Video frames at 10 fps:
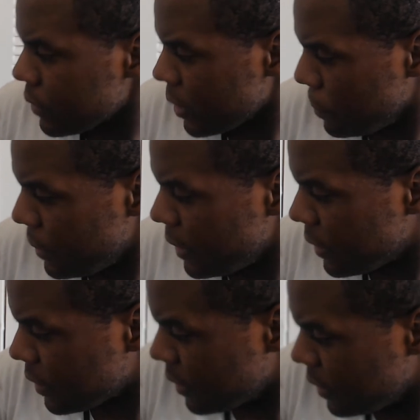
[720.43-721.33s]
But yeah,
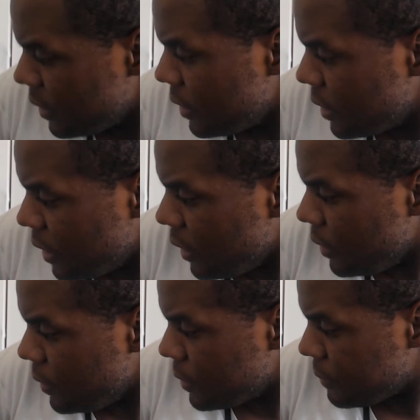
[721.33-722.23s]

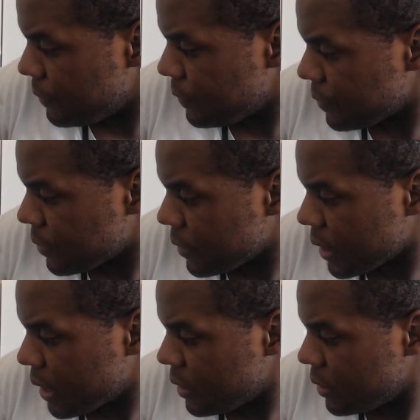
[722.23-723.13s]
um,
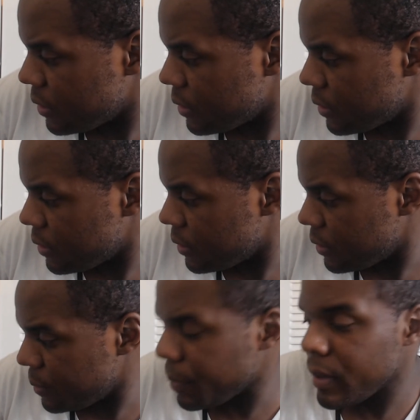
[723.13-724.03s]

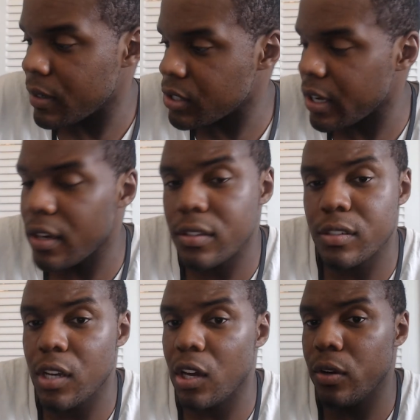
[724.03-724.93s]
but yeah, shout out to
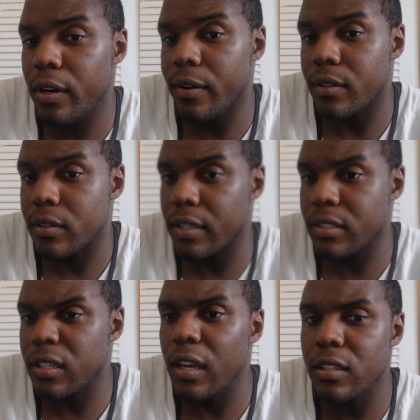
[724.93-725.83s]
Uncle Nearest. So it
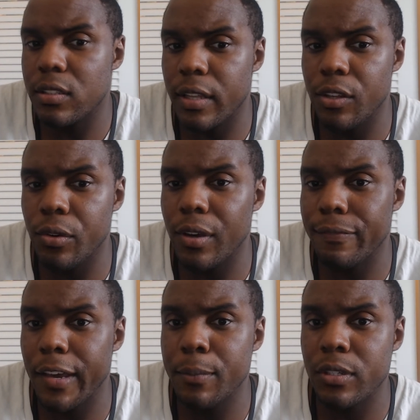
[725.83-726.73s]
sucks that you get
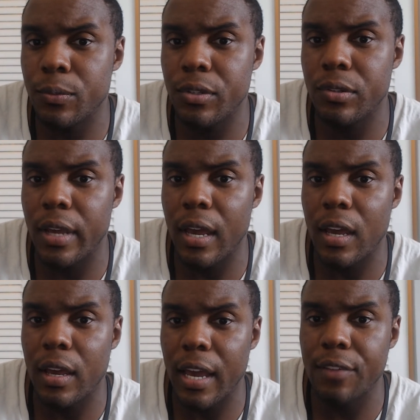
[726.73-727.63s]
famous when you
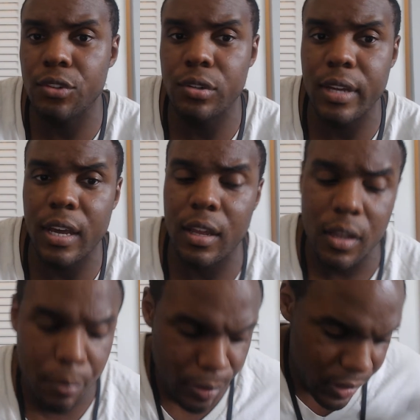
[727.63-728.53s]
die after you die,
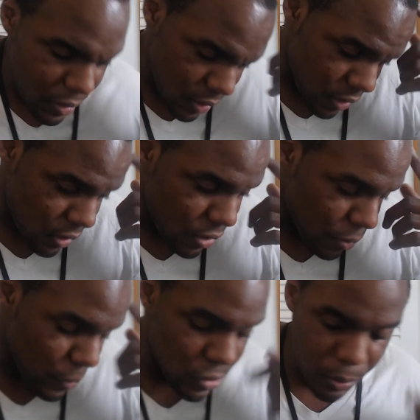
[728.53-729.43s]
but
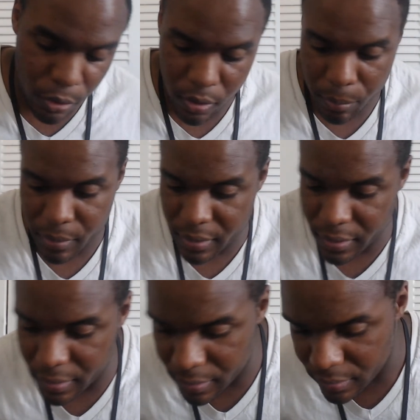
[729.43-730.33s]
post mortem. But yeah.